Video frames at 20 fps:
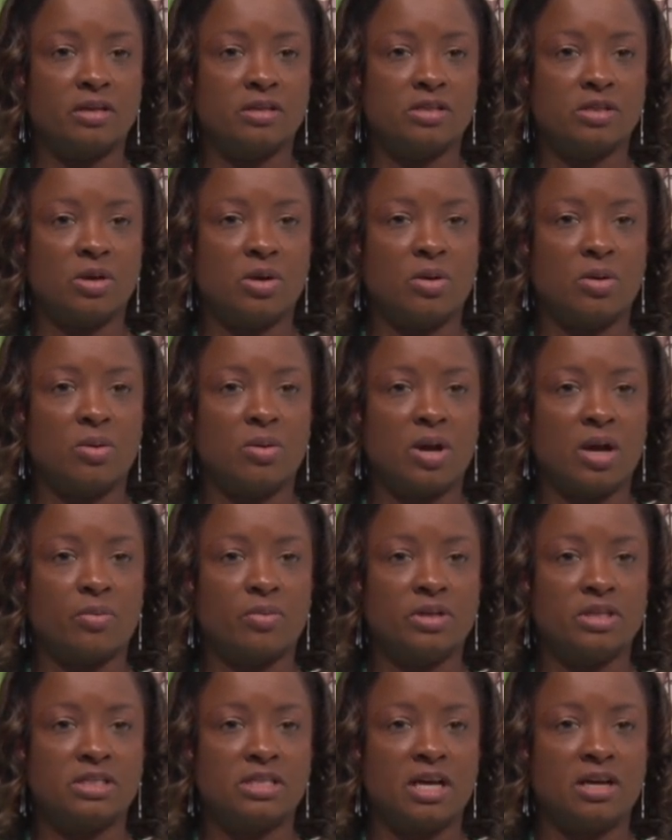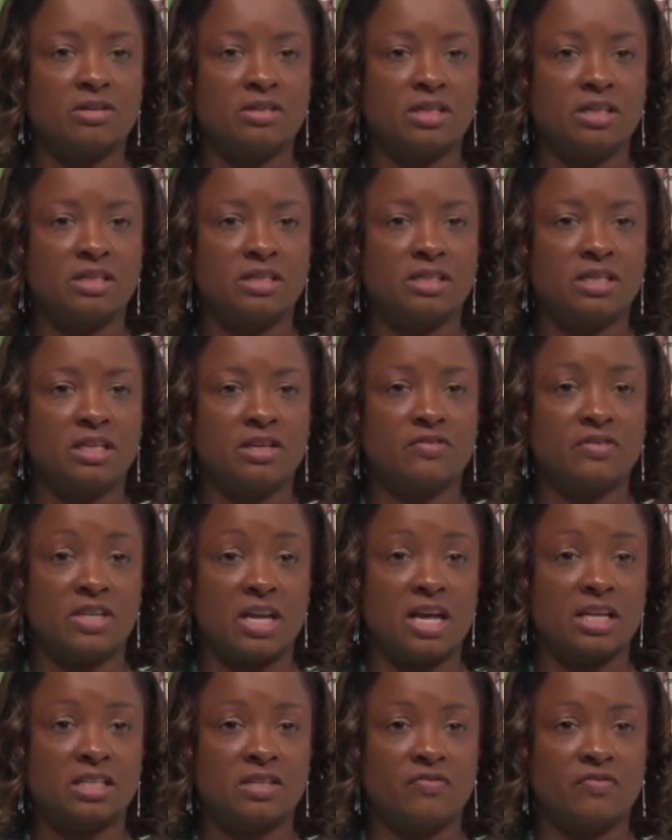So I reached out to the city of
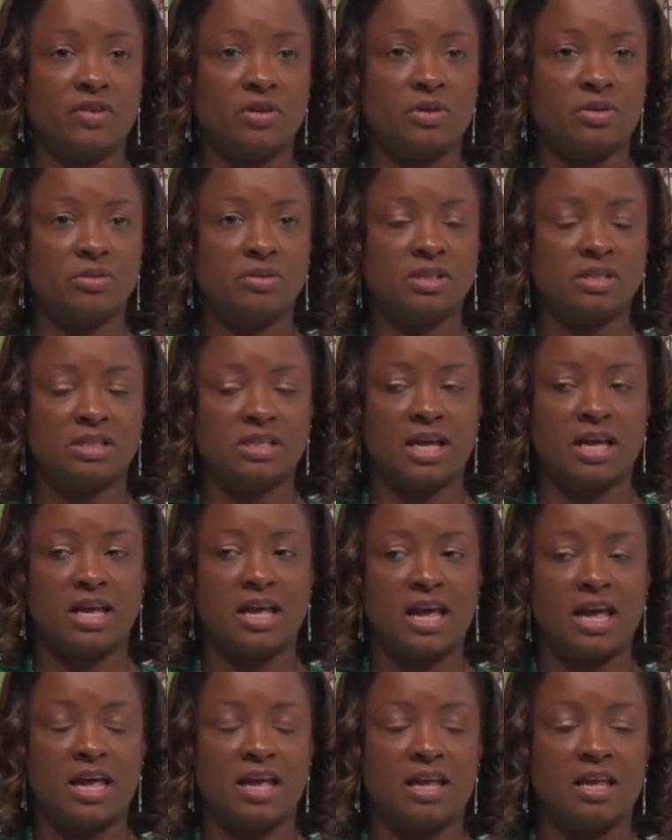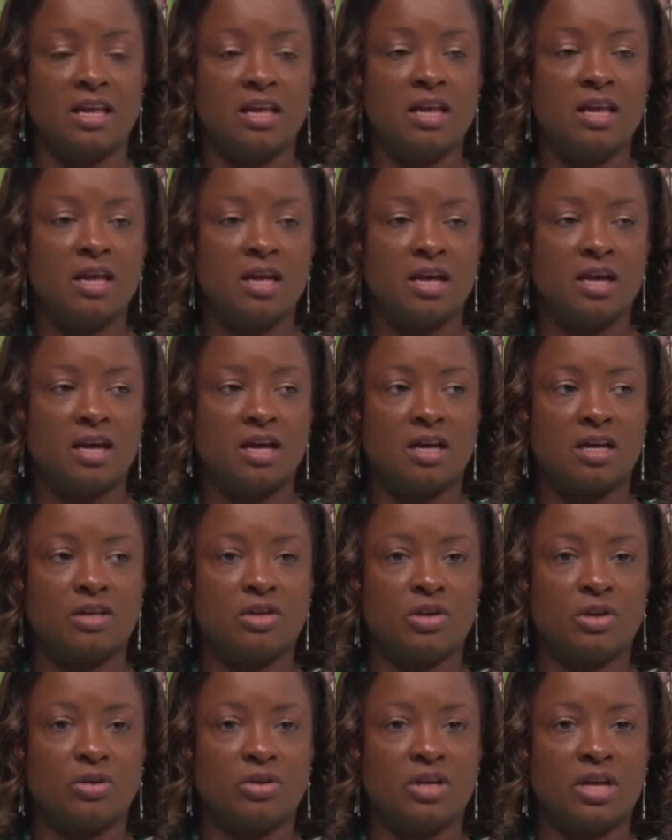Jacksonville to say, hey,
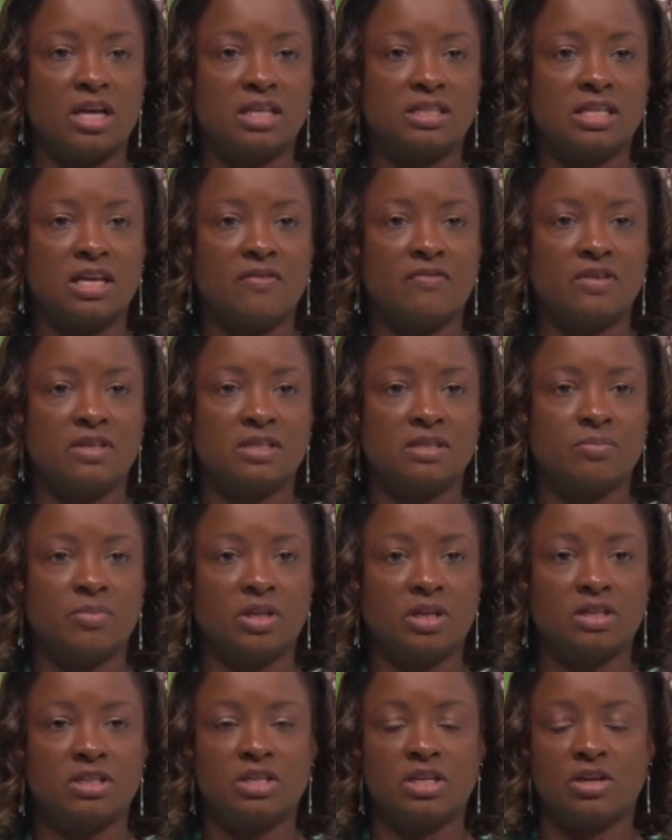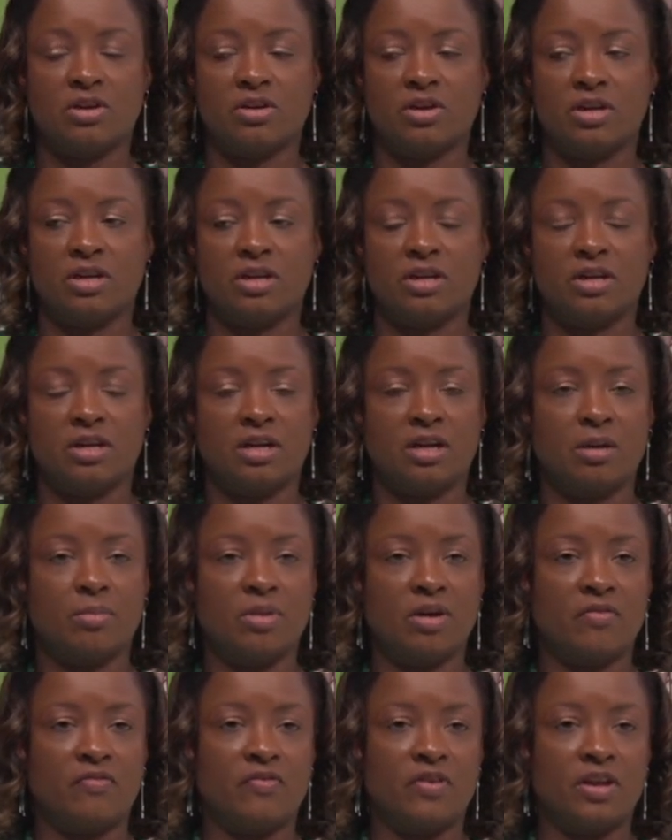you guys have this military
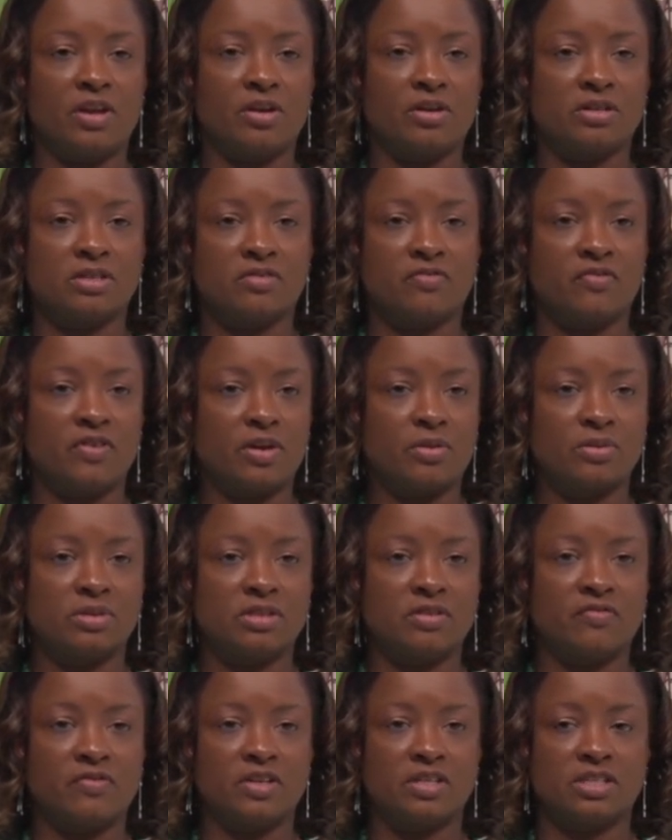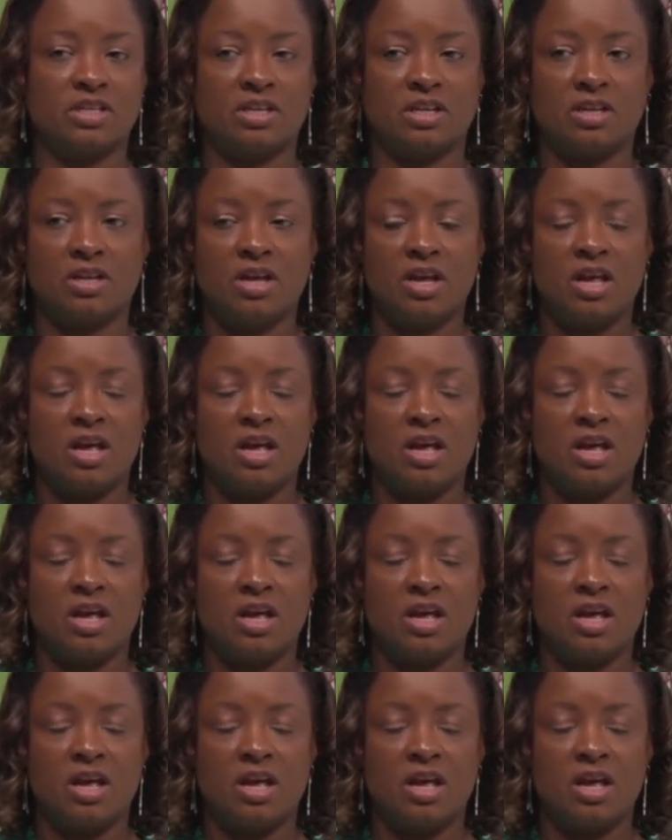affairs and veterans division.